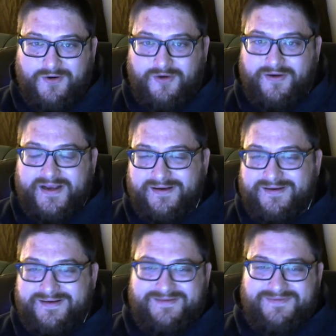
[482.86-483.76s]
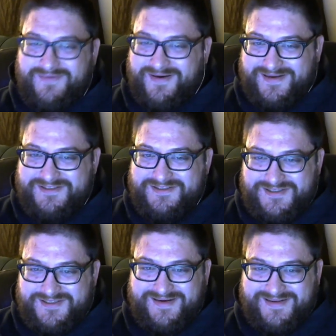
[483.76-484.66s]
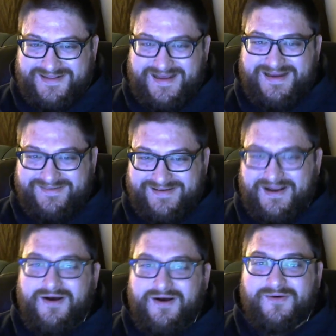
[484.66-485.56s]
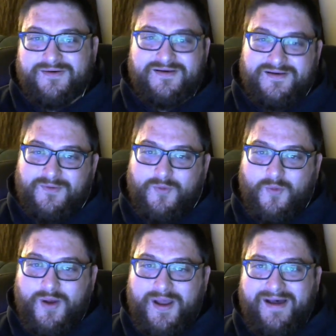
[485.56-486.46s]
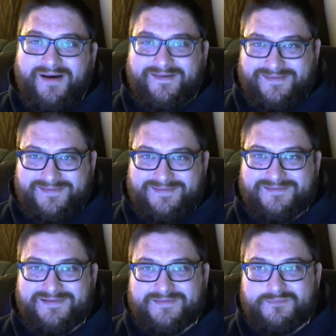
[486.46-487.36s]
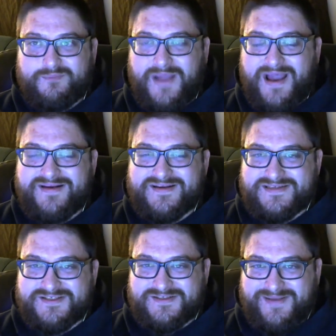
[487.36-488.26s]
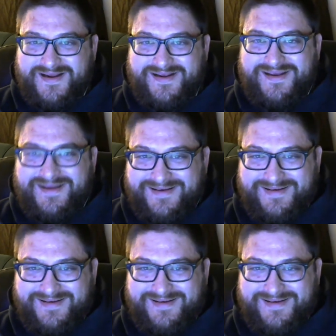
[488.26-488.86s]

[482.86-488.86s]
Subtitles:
or like fucking shit like that. You're like, oh, well, a bad decision making.